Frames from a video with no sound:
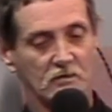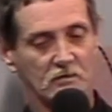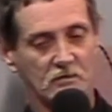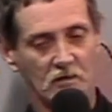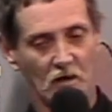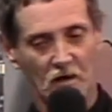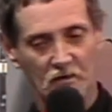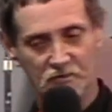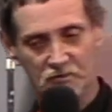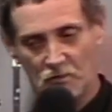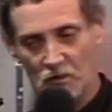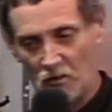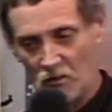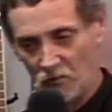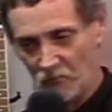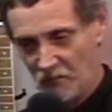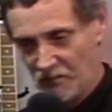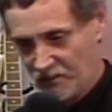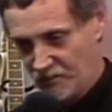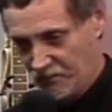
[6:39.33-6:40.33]
God
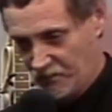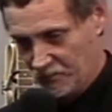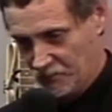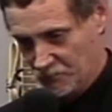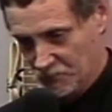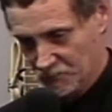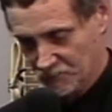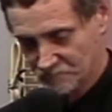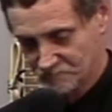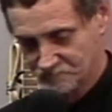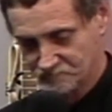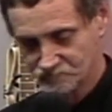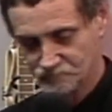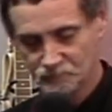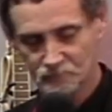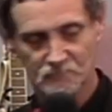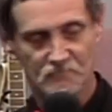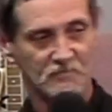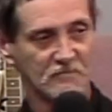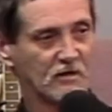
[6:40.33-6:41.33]
called me here.
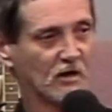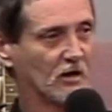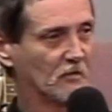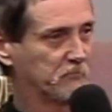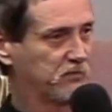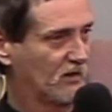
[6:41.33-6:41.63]
God